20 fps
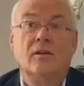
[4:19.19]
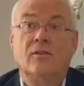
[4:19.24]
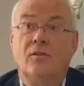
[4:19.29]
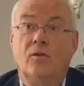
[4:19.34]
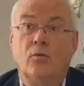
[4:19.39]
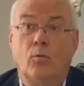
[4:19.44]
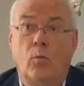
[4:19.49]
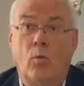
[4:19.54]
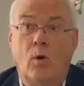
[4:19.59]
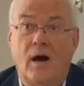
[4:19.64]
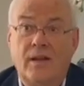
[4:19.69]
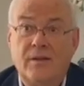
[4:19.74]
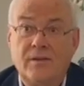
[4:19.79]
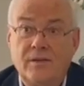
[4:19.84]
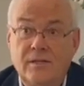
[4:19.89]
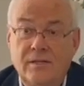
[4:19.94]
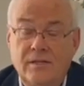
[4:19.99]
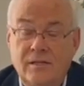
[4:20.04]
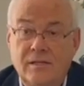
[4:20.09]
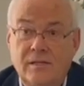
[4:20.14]
The
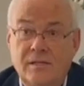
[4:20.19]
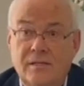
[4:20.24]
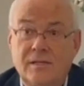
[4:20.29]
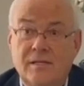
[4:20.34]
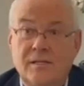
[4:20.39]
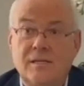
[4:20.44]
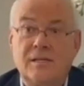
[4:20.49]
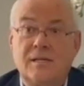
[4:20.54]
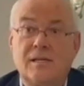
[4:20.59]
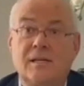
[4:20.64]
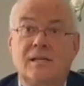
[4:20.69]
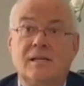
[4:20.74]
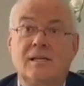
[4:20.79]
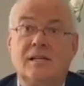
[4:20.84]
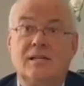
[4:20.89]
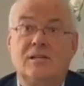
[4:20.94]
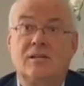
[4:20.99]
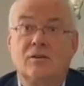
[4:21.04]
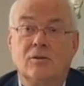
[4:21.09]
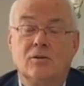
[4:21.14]
one
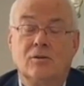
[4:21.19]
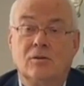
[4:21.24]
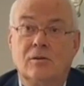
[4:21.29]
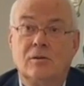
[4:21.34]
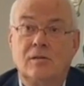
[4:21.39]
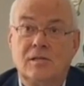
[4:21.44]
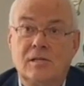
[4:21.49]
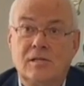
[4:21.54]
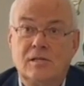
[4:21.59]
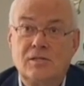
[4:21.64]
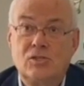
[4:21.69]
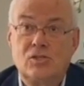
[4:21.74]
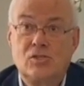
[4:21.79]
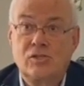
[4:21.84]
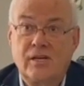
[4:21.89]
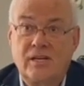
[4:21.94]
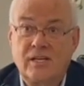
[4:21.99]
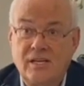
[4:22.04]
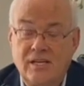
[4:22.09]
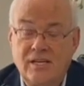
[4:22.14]
little
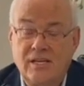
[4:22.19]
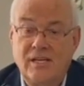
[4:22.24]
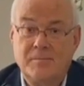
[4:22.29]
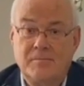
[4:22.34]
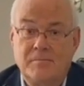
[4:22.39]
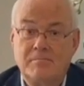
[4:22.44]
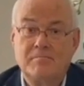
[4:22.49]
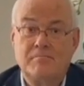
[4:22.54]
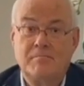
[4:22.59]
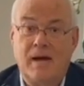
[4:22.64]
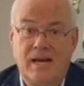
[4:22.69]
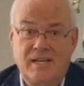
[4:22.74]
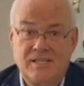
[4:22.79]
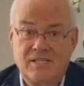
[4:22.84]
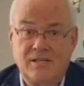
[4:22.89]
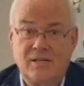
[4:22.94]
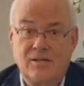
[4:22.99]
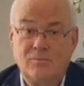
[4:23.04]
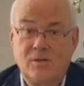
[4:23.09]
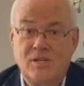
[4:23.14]
tricky
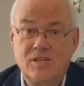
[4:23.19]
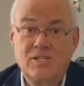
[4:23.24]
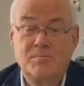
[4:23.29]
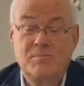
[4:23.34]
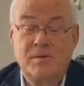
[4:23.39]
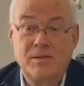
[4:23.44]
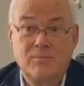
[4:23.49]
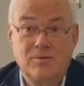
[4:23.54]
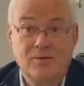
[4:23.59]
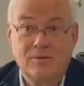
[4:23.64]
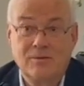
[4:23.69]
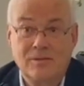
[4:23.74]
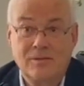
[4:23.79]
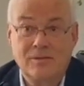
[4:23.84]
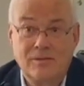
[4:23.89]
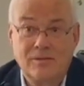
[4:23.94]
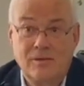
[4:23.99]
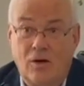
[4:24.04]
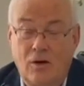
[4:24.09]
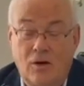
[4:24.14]
matter which people
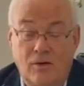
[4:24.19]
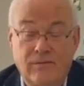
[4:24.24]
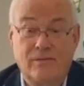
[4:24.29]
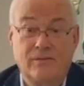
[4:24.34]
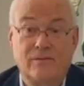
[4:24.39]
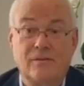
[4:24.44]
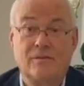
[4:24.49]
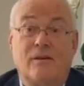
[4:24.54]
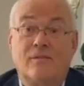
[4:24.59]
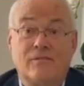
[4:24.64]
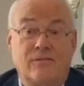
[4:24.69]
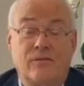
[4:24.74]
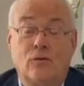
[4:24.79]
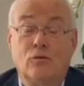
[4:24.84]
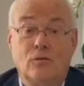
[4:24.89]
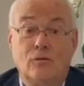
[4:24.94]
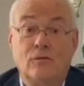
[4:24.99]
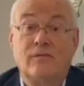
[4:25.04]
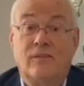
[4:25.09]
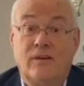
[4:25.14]
often
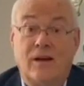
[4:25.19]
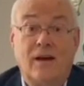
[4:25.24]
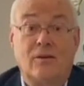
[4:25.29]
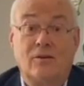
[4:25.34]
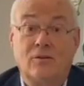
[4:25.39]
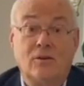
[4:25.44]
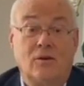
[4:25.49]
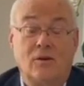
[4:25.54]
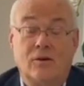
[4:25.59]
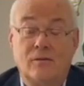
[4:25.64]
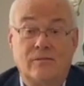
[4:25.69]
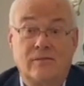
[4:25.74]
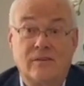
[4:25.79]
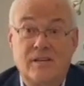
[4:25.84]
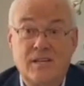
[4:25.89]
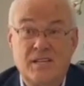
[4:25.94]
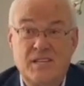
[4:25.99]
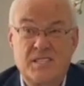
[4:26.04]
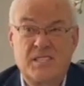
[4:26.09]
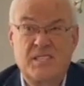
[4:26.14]
fall foul of
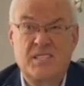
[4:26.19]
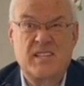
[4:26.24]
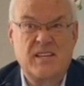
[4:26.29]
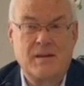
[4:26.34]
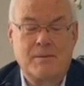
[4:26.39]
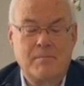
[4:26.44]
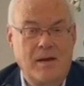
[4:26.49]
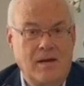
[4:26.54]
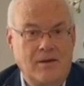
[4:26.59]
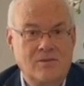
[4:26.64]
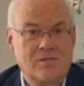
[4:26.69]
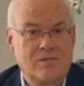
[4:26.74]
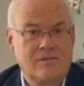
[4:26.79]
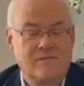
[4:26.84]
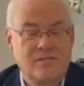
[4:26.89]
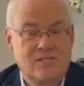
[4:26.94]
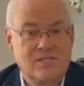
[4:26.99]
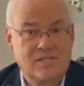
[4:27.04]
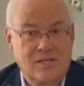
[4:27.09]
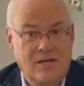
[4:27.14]
is the amount of
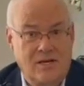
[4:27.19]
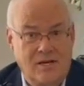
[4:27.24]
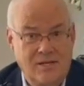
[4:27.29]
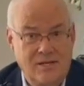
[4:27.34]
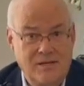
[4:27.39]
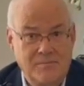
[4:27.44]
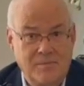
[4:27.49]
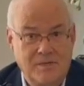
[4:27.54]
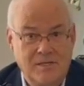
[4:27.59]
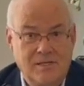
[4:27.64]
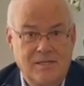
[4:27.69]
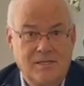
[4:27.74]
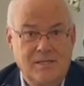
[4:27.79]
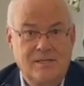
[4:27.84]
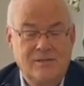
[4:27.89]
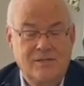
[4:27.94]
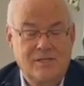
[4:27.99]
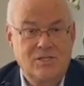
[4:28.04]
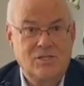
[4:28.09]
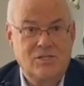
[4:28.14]
time
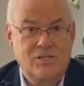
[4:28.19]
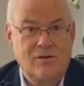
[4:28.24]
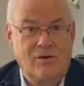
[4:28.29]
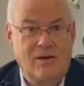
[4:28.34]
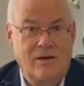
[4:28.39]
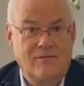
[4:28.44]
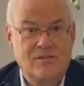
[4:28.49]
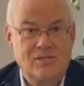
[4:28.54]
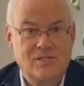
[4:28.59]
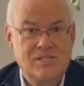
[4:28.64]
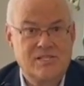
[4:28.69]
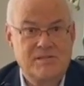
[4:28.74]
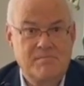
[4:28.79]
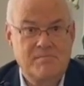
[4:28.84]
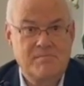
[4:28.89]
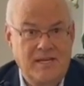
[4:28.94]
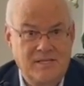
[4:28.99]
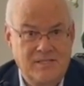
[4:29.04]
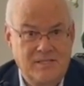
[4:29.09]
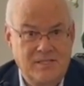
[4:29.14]
that you have to
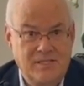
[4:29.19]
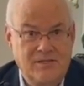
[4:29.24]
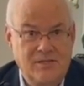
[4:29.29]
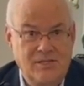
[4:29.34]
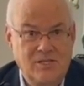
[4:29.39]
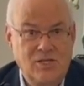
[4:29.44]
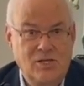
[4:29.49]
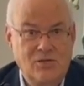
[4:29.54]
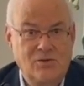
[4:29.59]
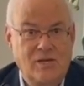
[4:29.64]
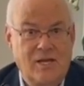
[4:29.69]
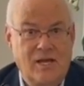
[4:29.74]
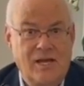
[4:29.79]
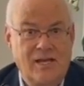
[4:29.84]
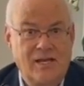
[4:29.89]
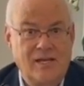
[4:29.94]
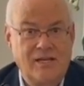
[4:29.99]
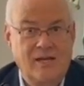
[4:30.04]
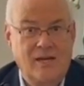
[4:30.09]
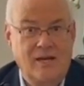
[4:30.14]
spend in the
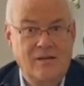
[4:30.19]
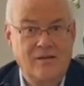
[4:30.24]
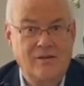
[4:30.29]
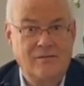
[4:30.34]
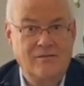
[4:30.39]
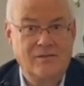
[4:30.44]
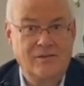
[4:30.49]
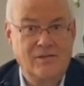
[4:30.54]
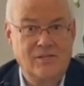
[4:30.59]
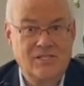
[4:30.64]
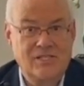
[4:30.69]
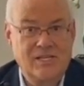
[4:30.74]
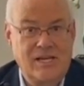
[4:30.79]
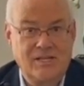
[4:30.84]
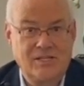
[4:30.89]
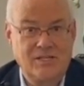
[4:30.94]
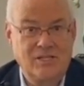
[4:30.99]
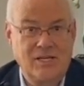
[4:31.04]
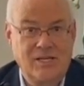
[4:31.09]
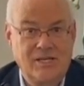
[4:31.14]
UK over the
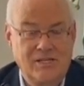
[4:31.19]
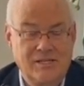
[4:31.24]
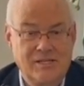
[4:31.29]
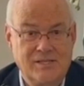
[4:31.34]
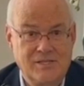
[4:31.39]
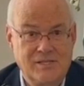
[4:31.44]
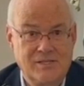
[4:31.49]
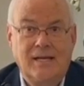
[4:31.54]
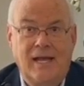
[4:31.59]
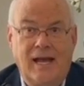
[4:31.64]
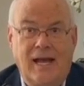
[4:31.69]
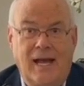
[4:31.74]
10 years.